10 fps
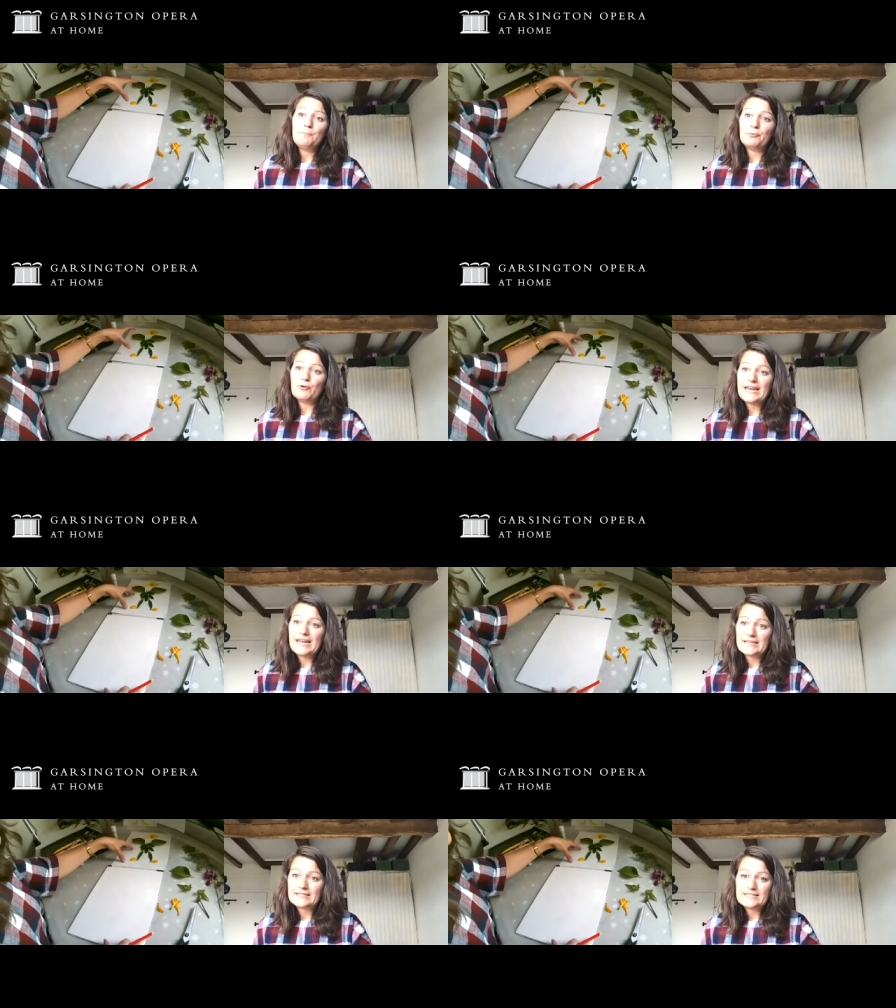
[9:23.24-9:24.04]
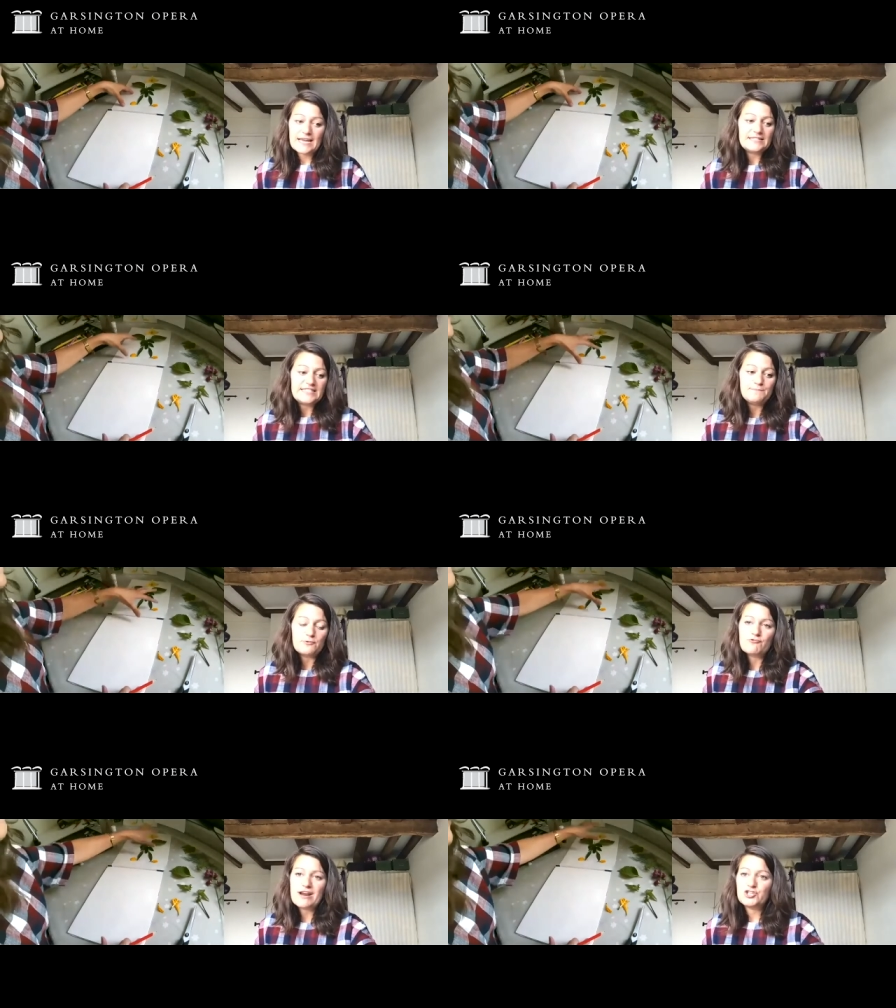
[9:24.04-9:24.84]
brilliant
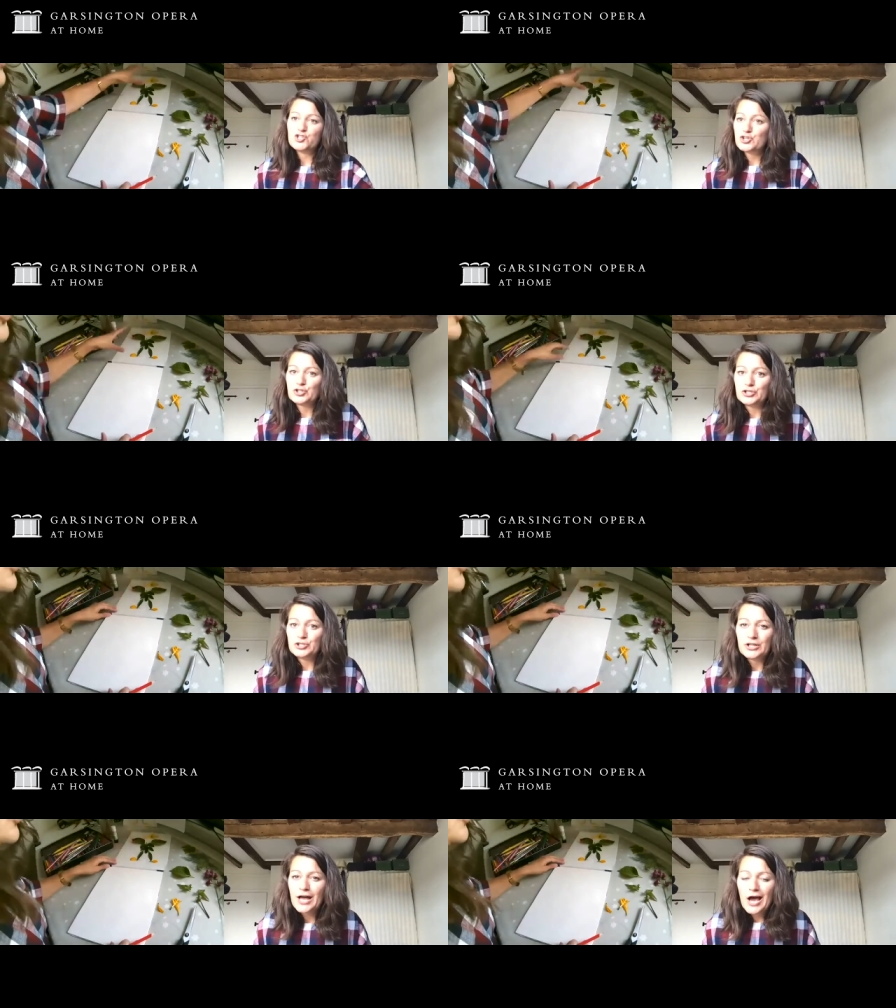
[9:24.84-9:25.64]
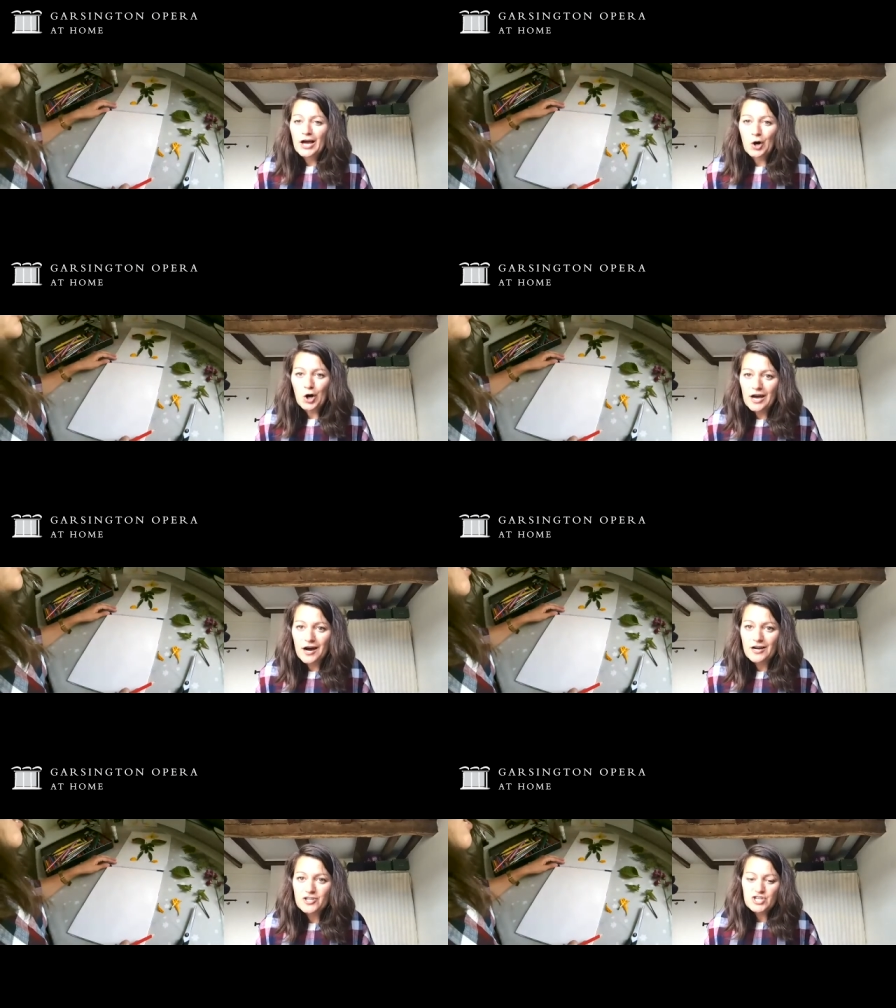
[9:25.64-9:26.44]
inspirational
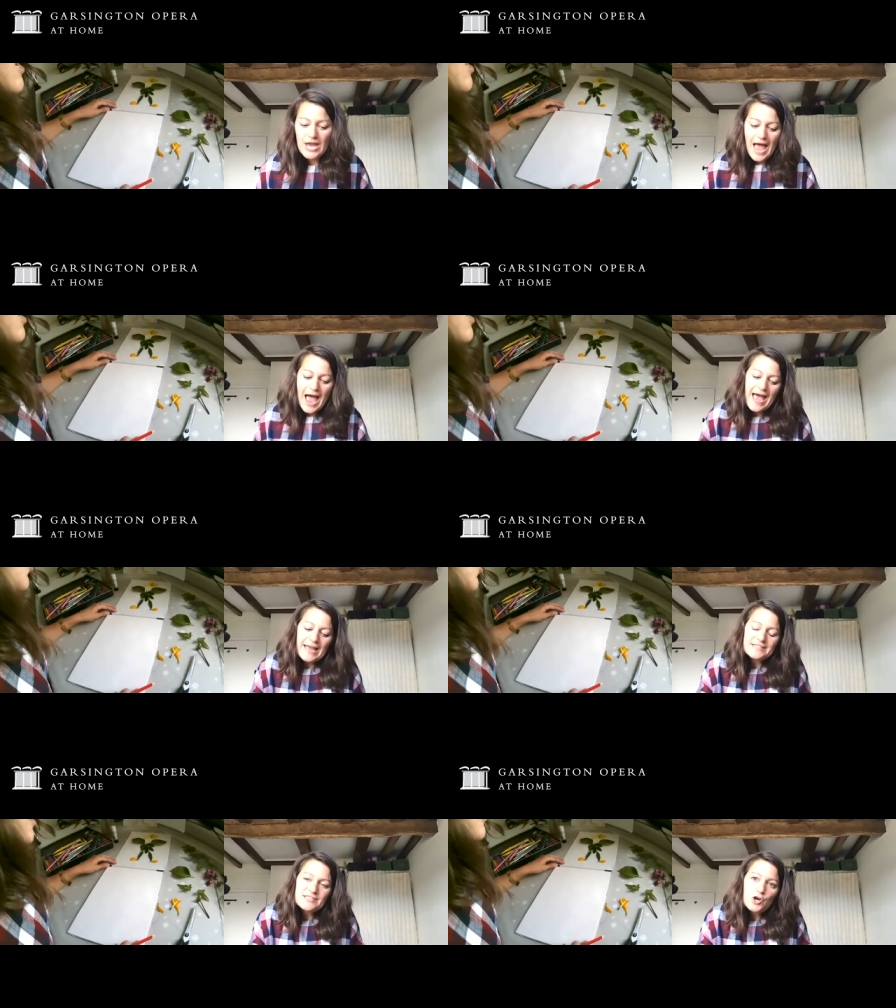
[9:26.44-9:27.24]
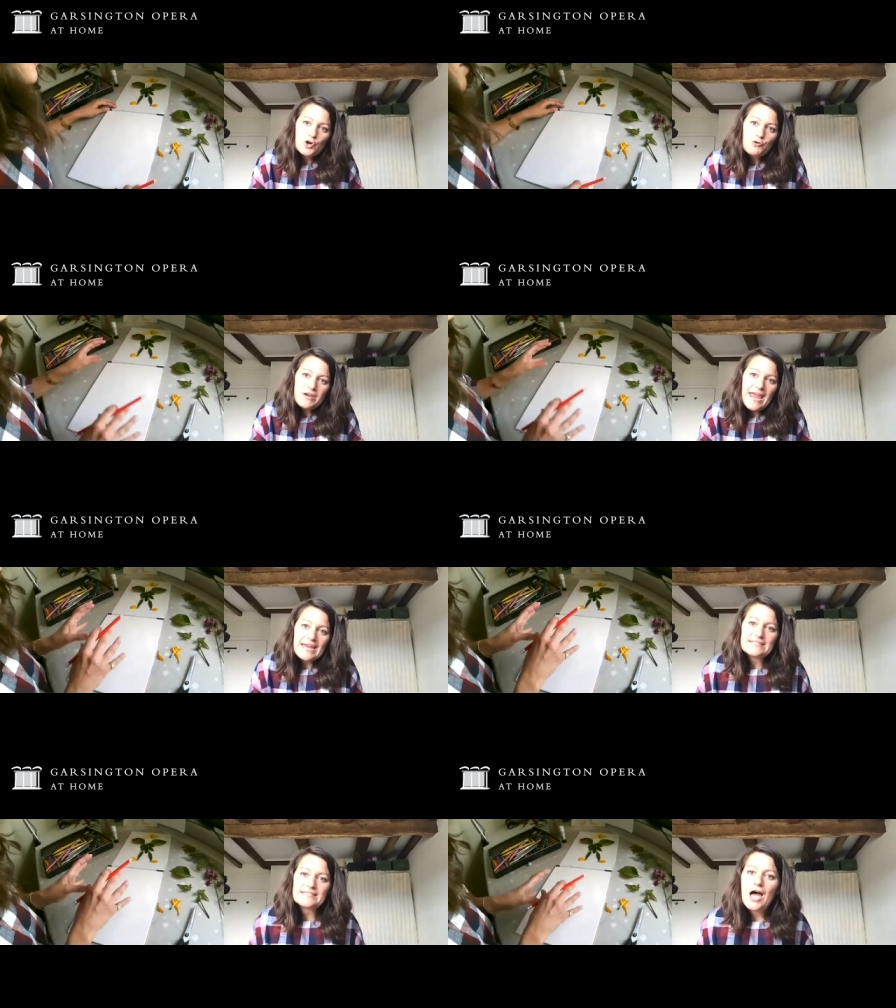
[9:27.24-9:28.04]
collage and
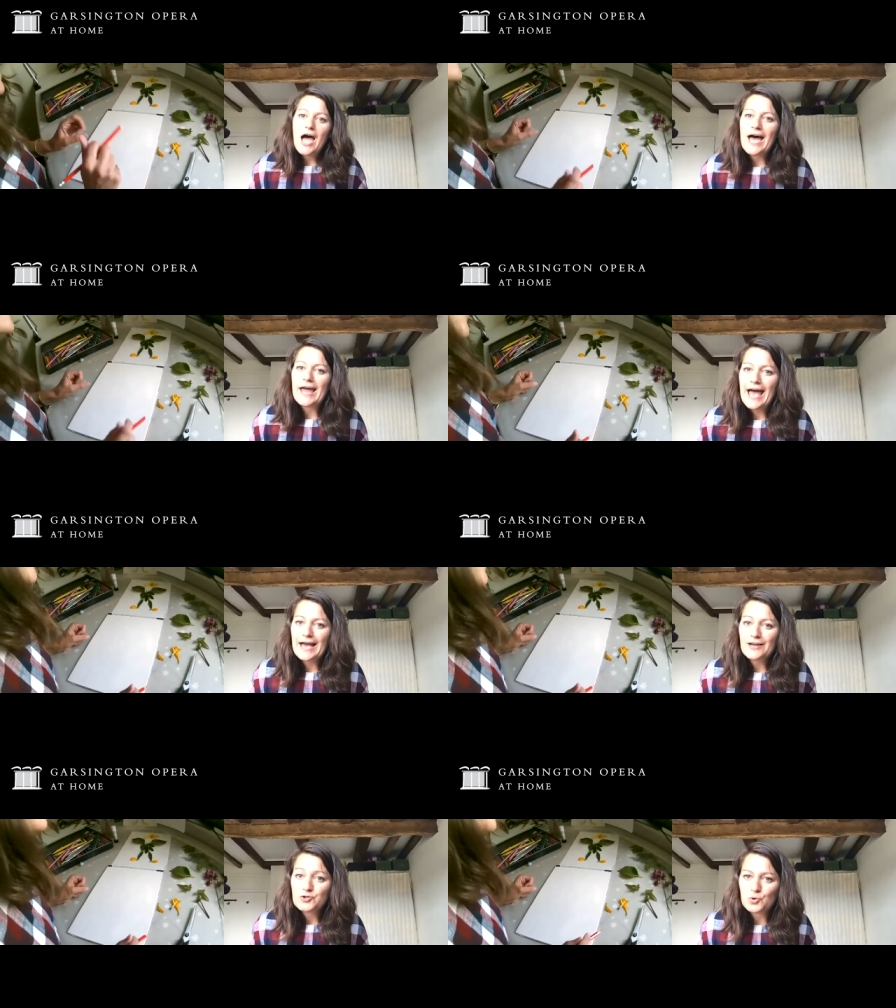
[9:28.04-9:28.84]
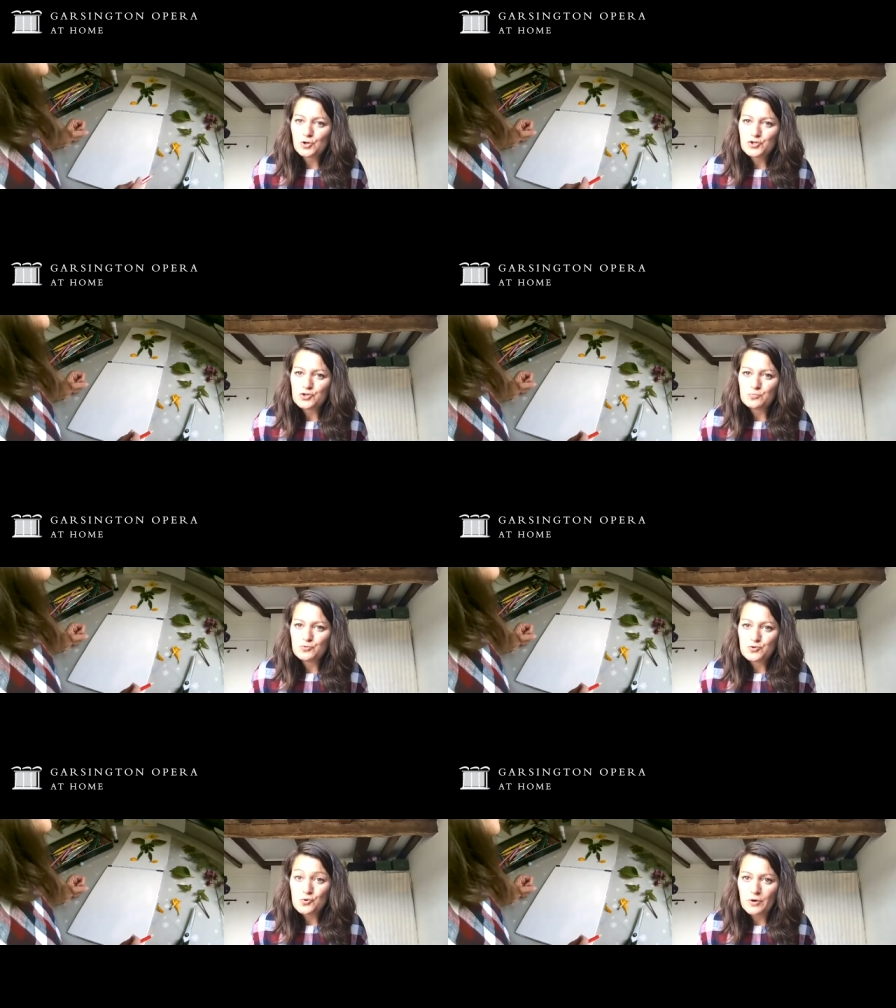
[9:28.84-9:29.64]
create an actual costume
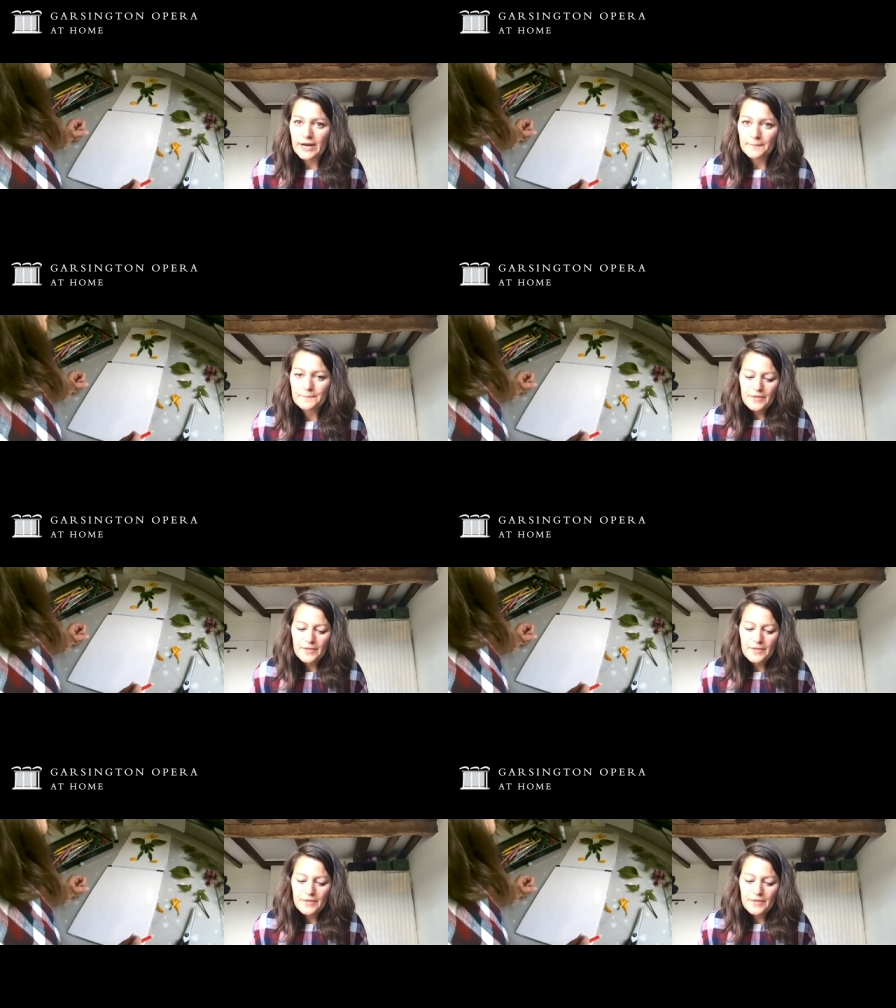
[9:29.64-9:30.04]
drawing.